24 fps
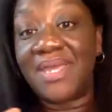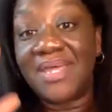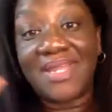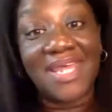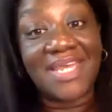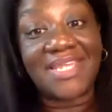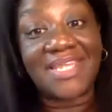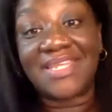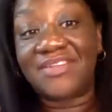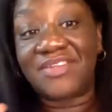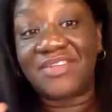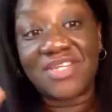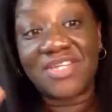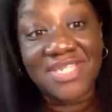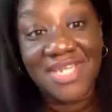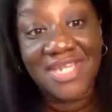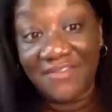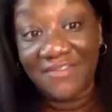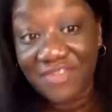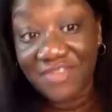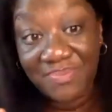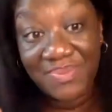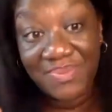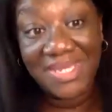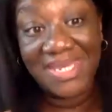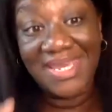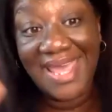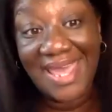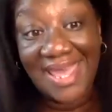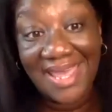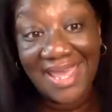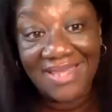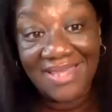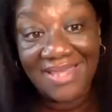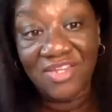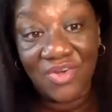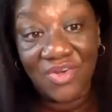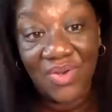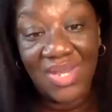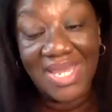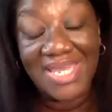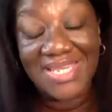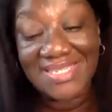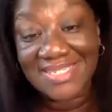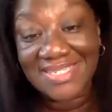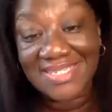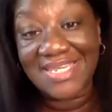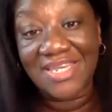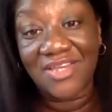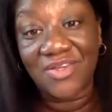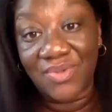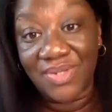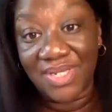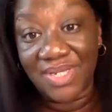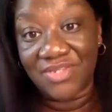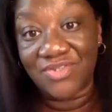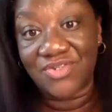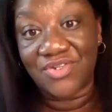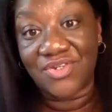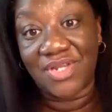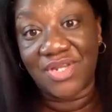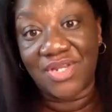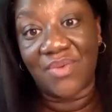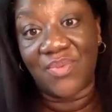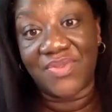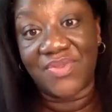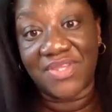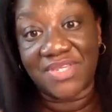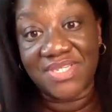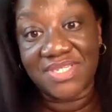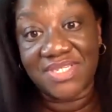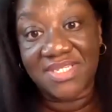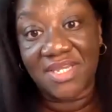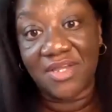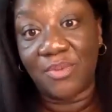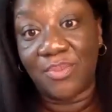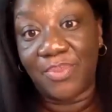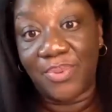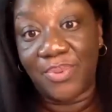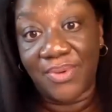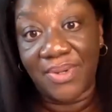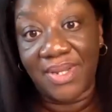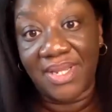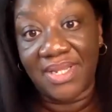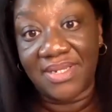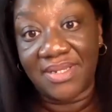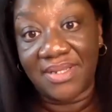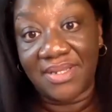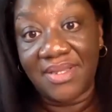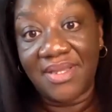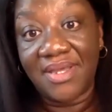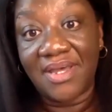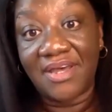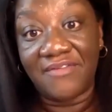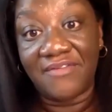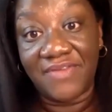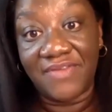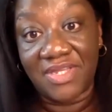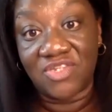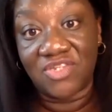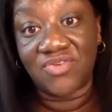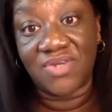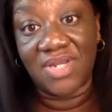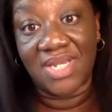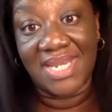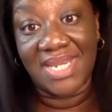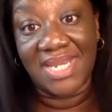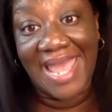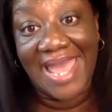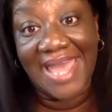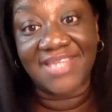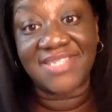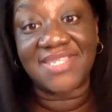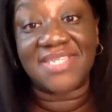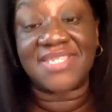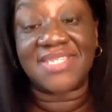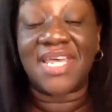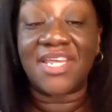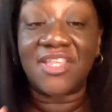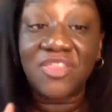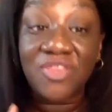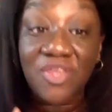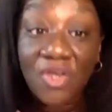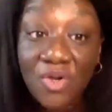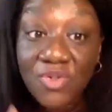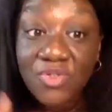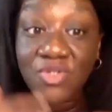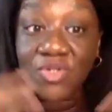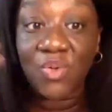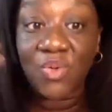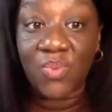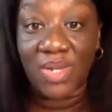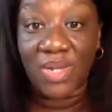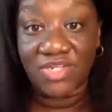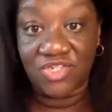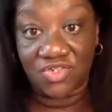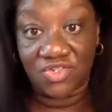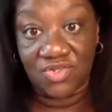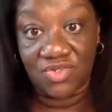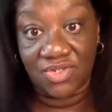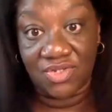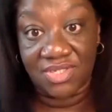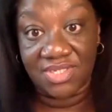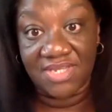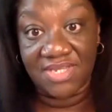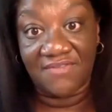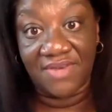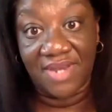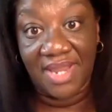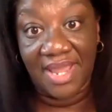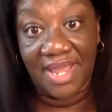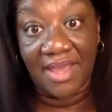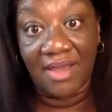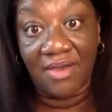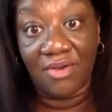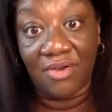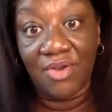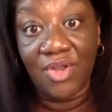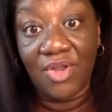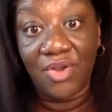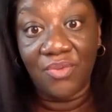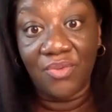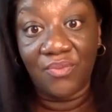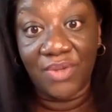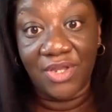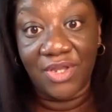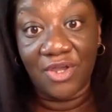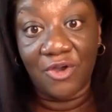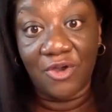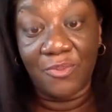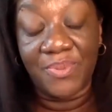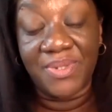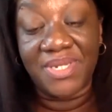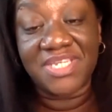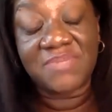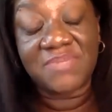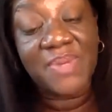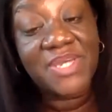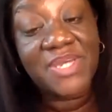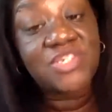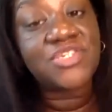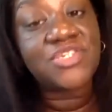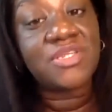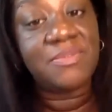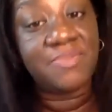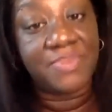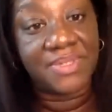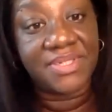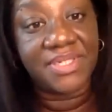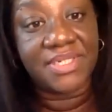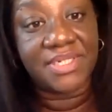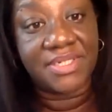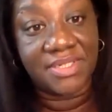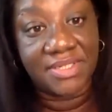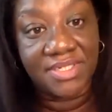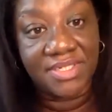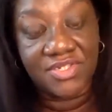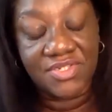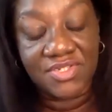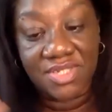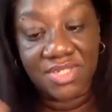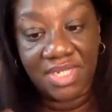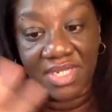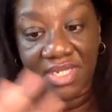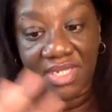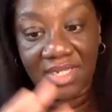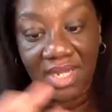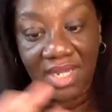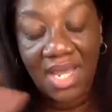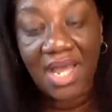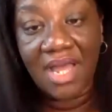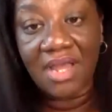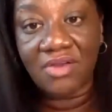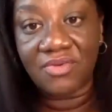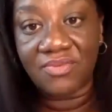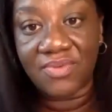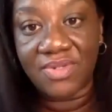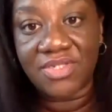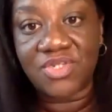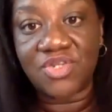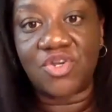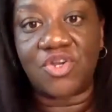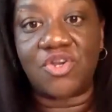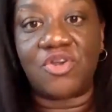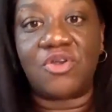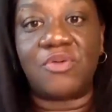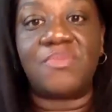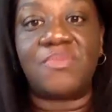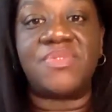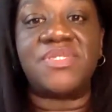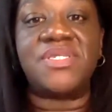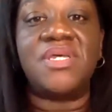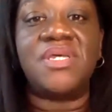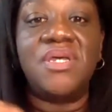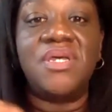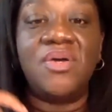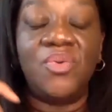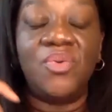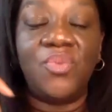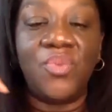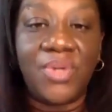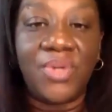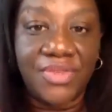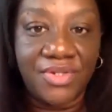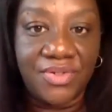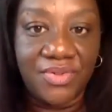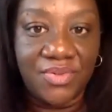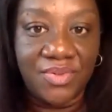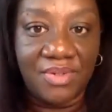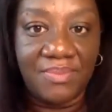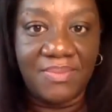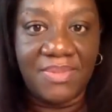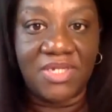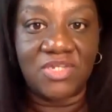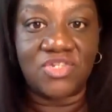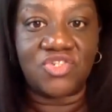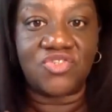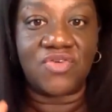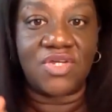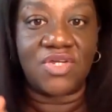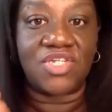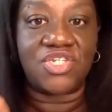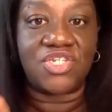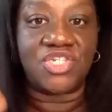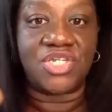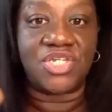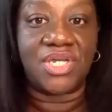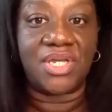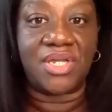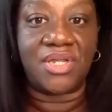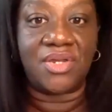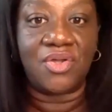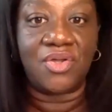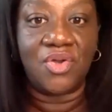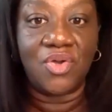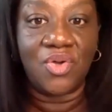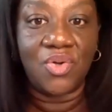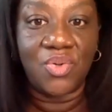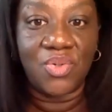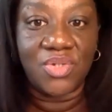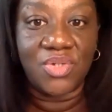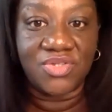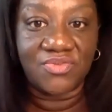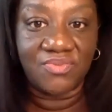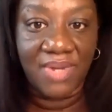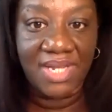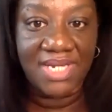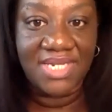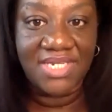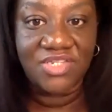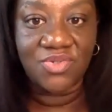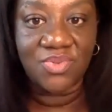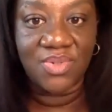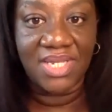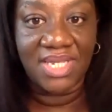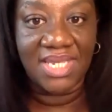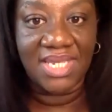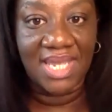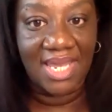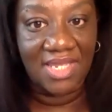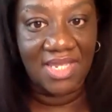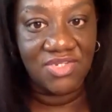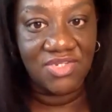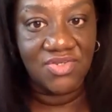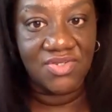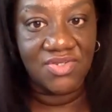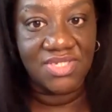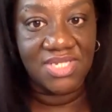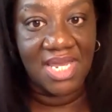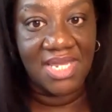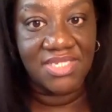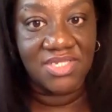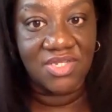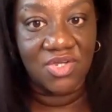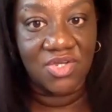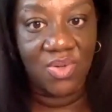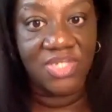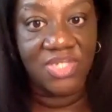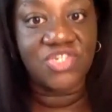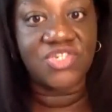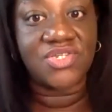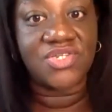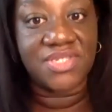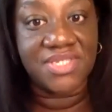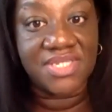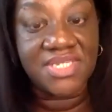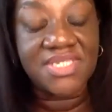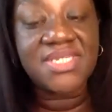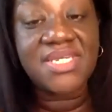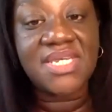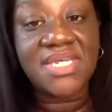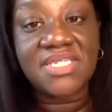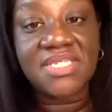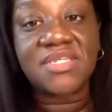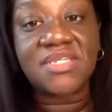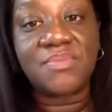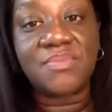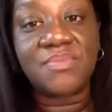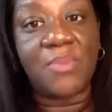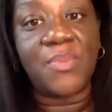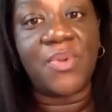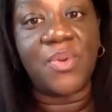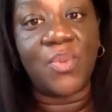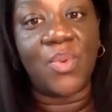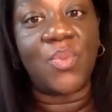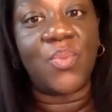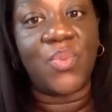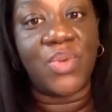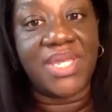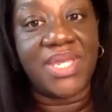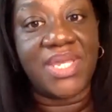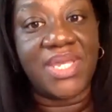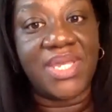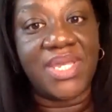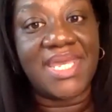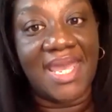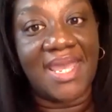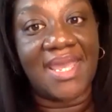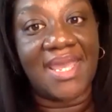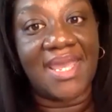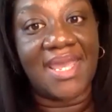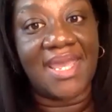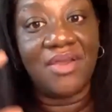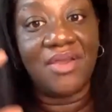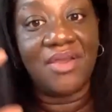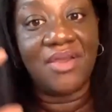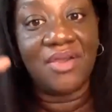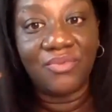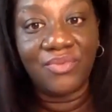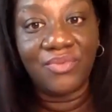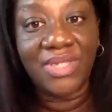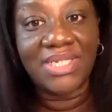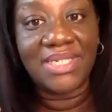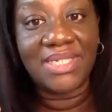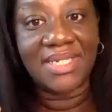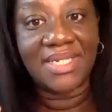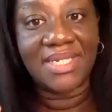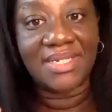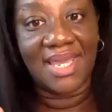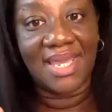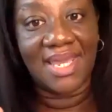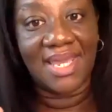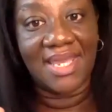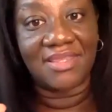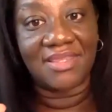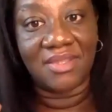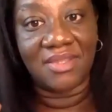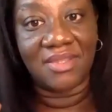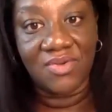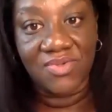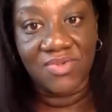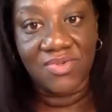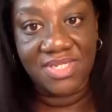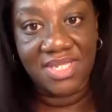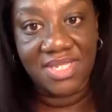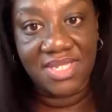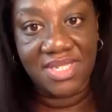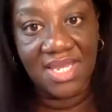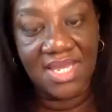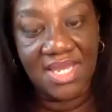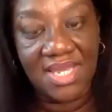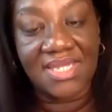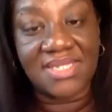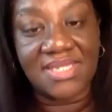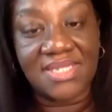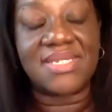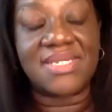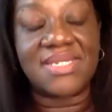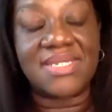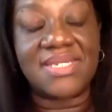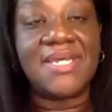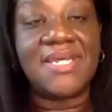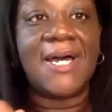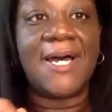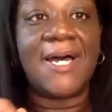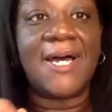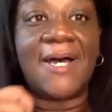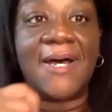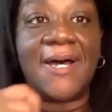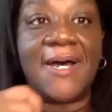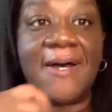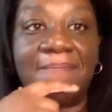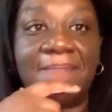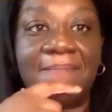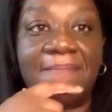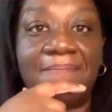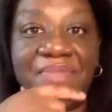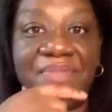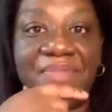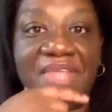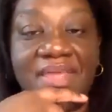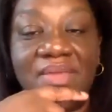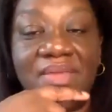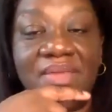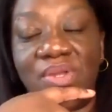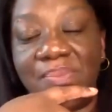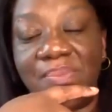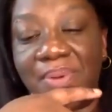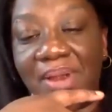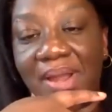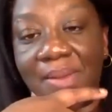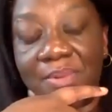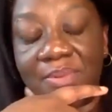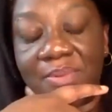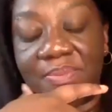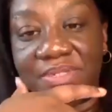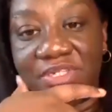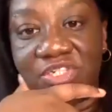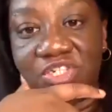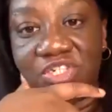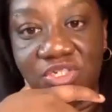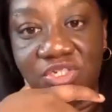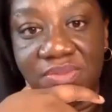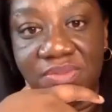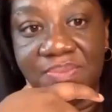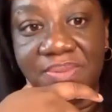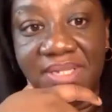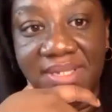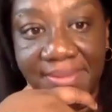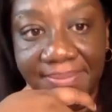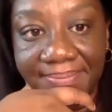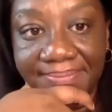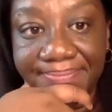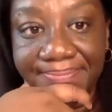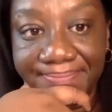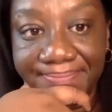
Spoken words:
Like, there doesn't have to be, a single internet with a single point of entry and access. Like, those questions have now reopened, especially politically, just like in concrete terms, with a new administration who is ready to engage those kinds of questions. This is a moment when we can relitigate those things, and we probably should be.